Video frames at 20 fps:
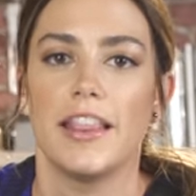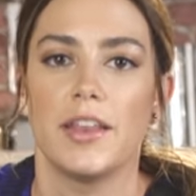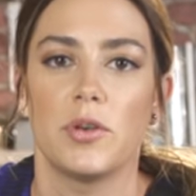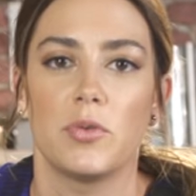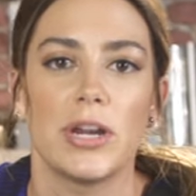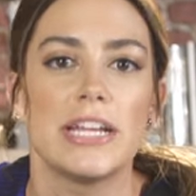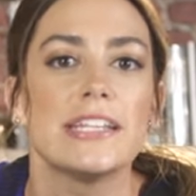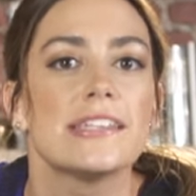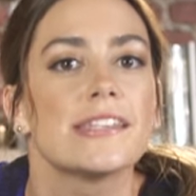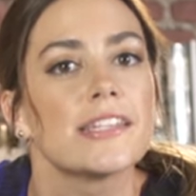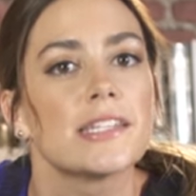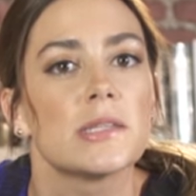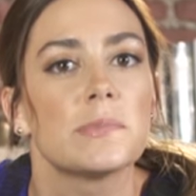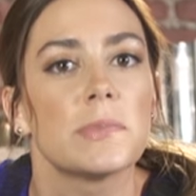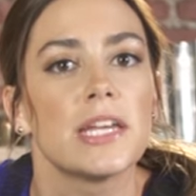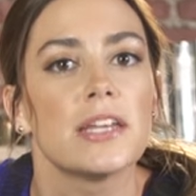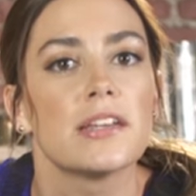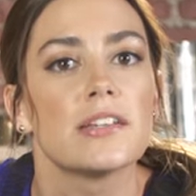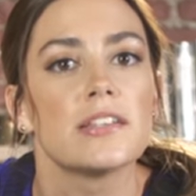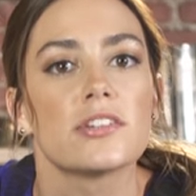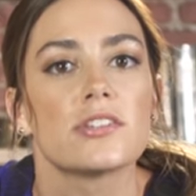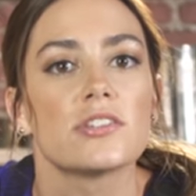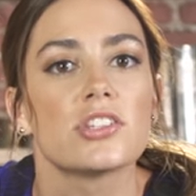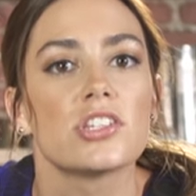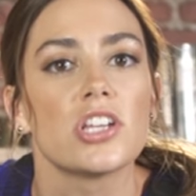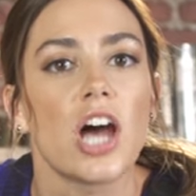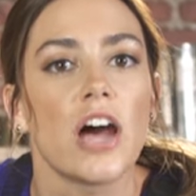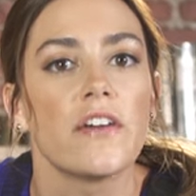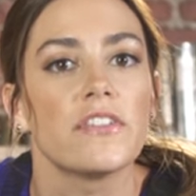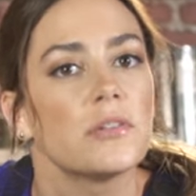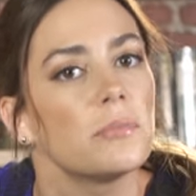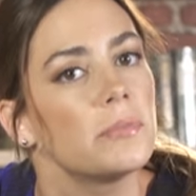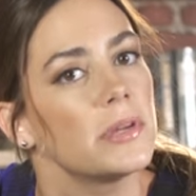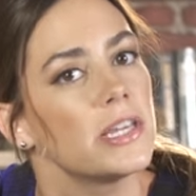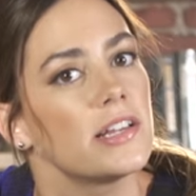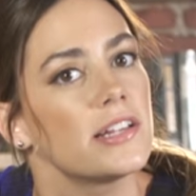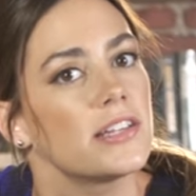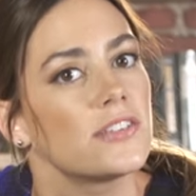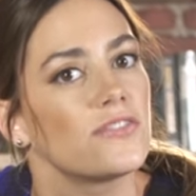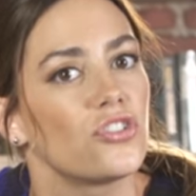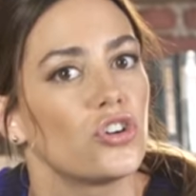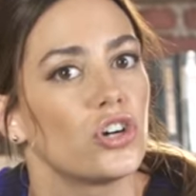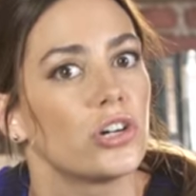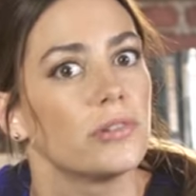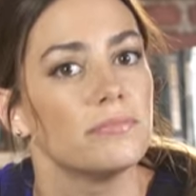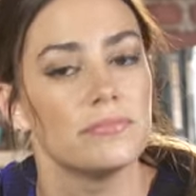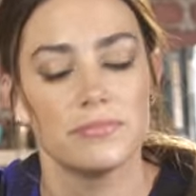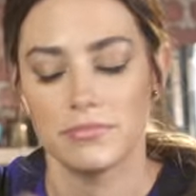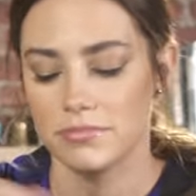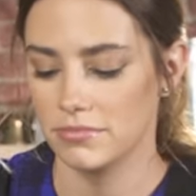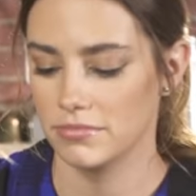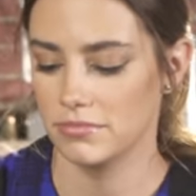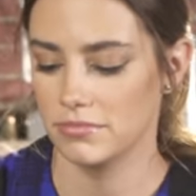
and then raise the speed until soft peaks form.